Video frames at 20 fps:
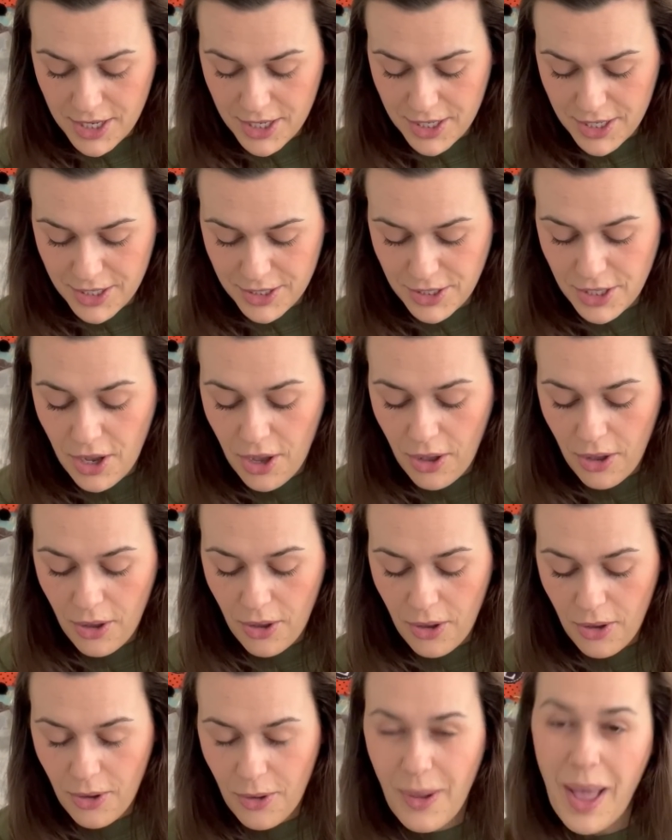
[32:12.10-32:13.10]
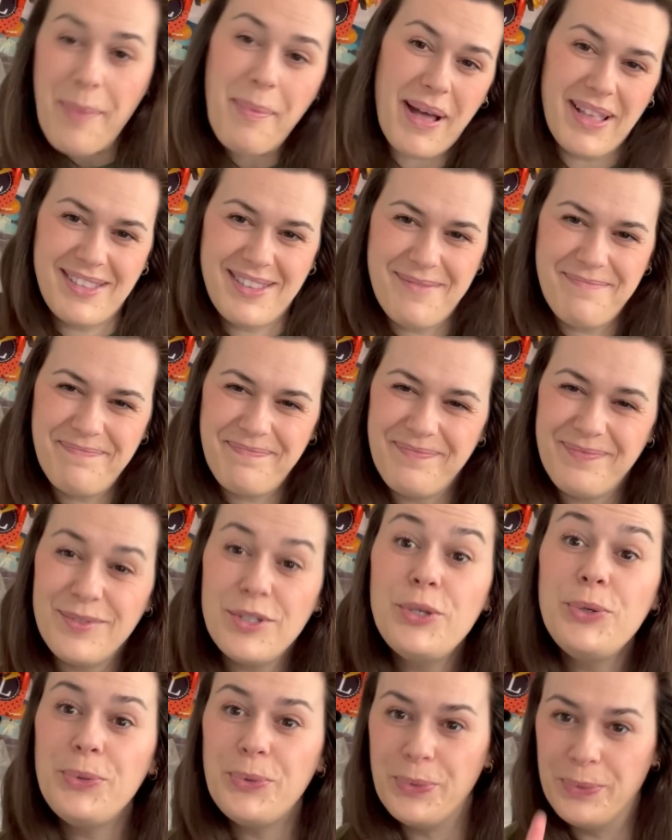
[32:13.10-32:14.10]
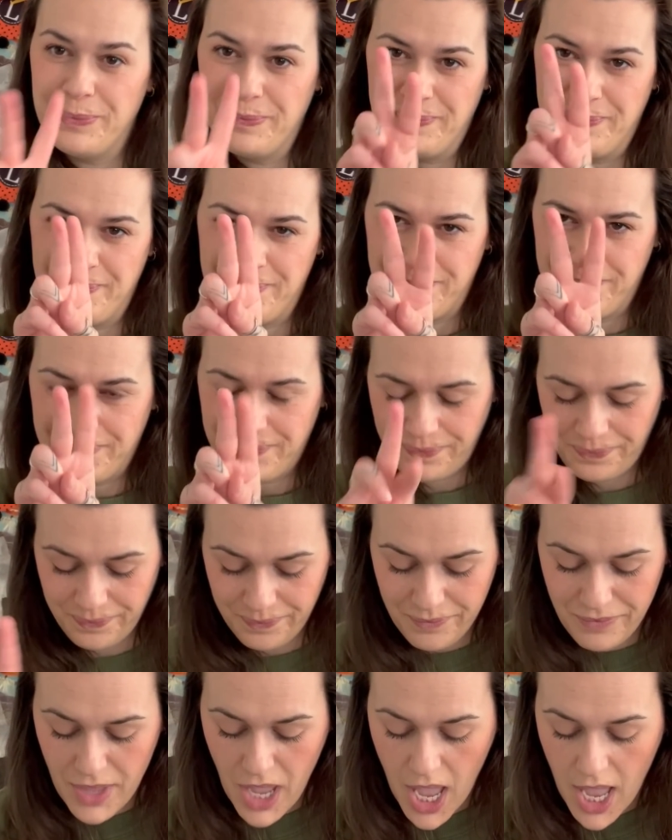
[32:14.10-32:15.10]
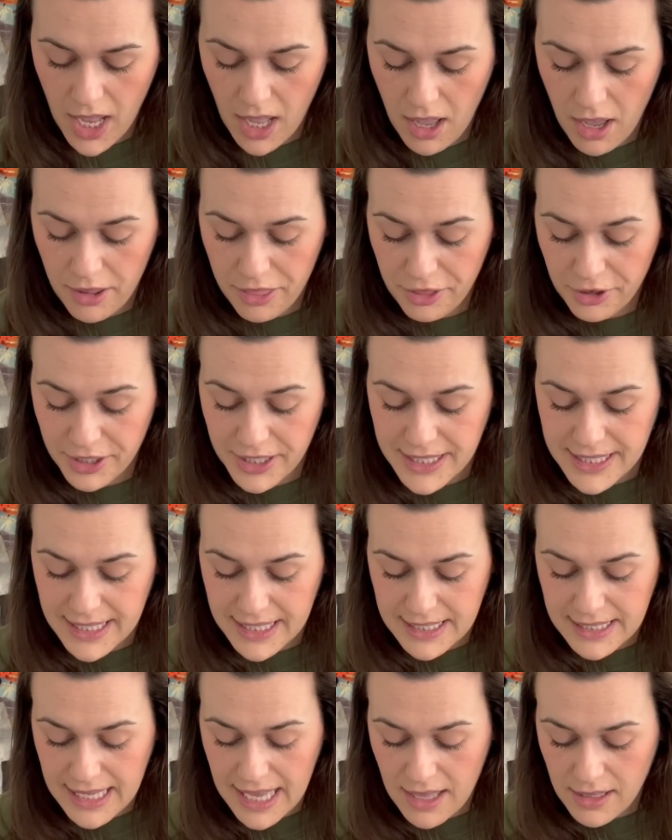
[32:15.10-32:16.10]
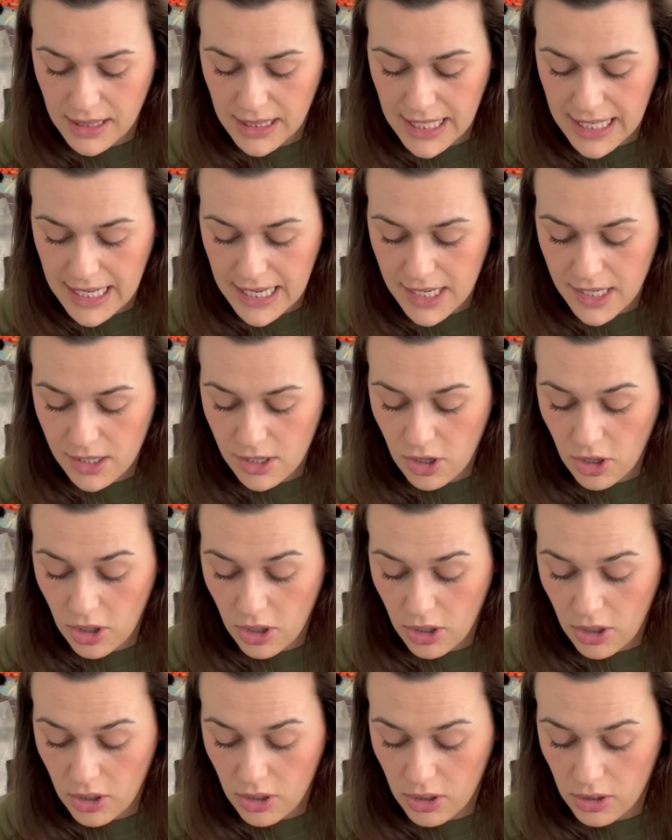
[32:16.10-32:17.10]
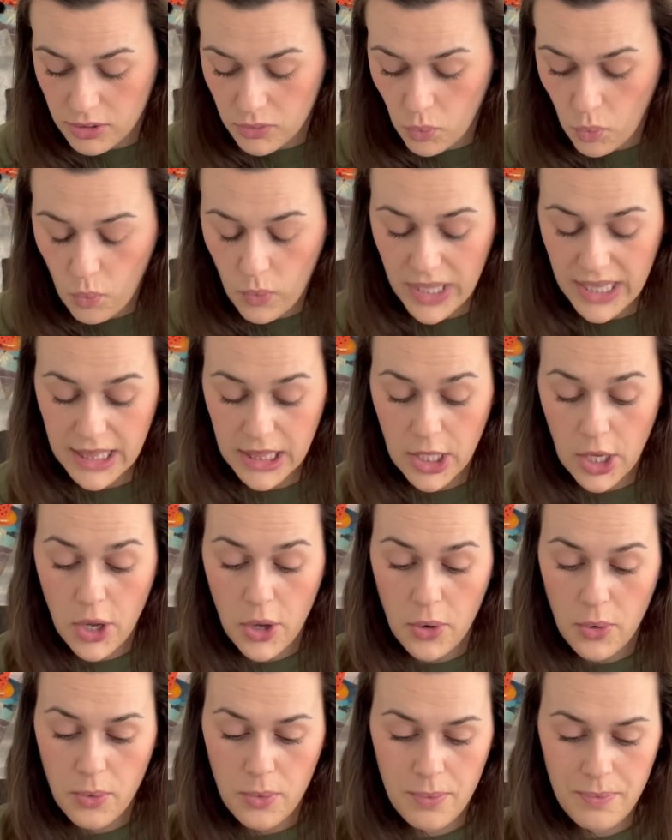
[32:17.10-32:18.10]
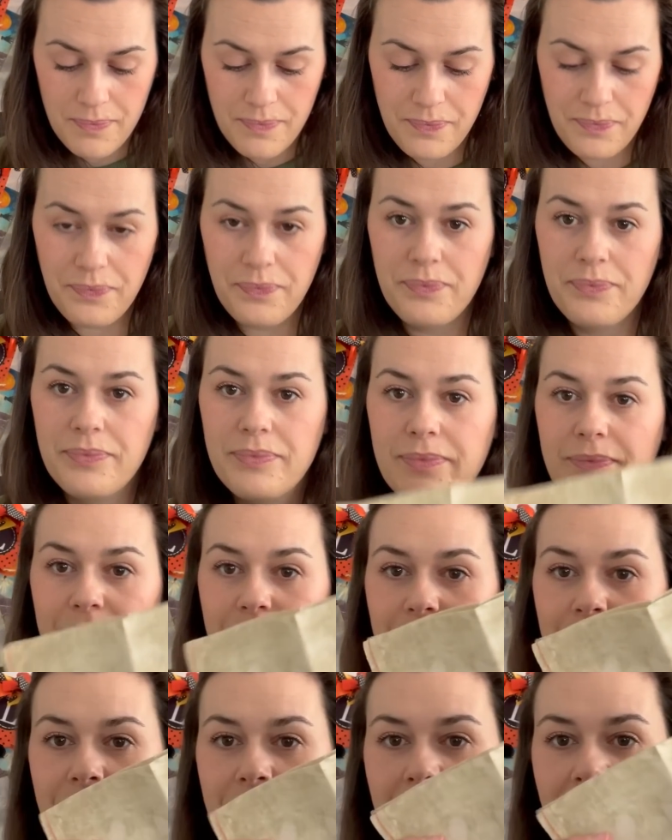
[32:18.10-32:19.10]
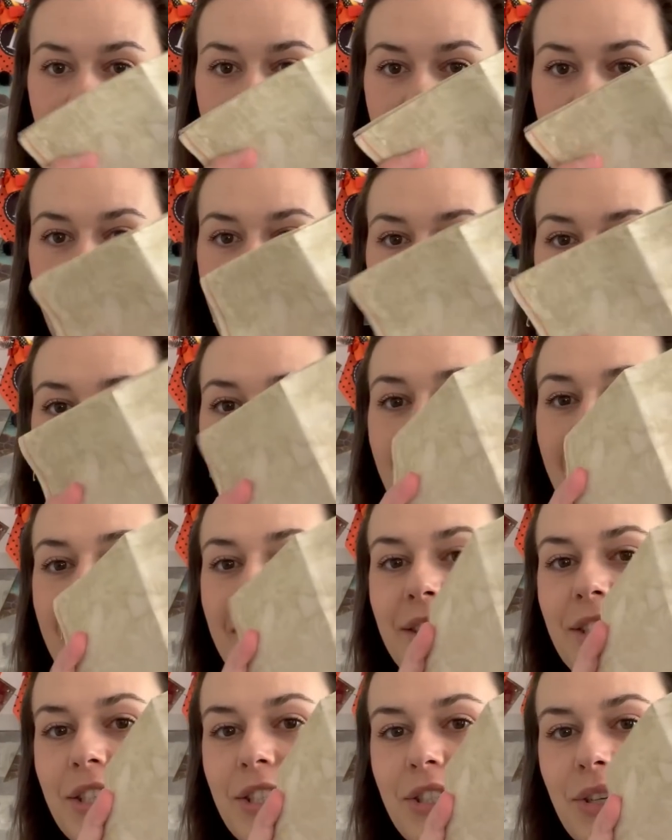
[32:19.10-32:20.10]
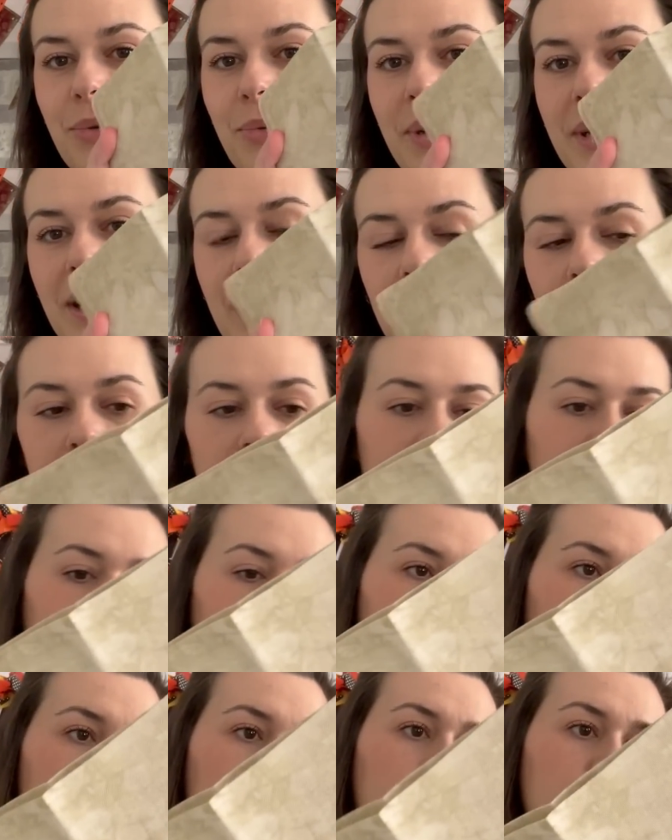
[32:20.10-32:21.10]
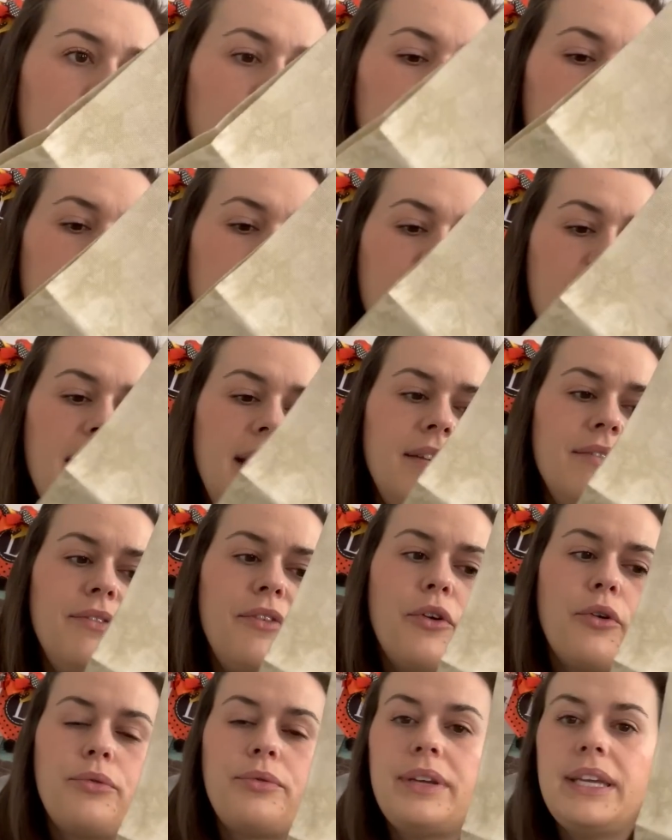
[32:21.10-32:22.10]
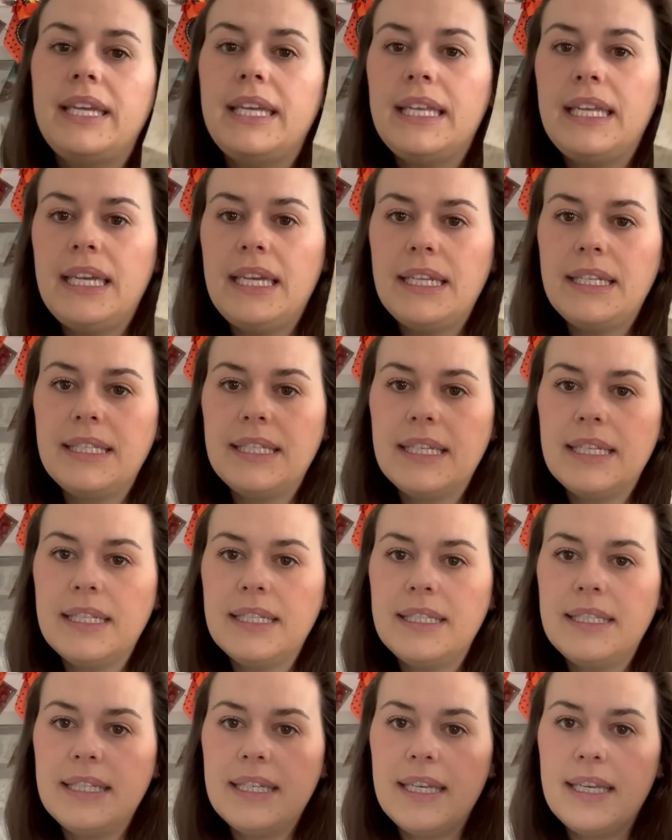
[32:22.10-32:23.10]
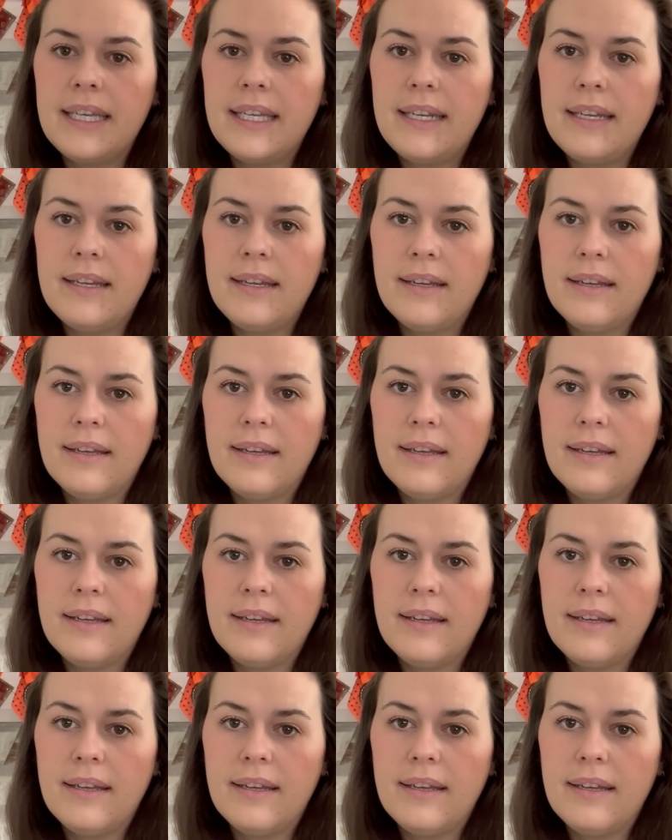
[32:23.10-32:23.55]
So I bought some, 2. I got a 36 count linen called Willow. And it's just a really beautiful, kind of greeny tinted,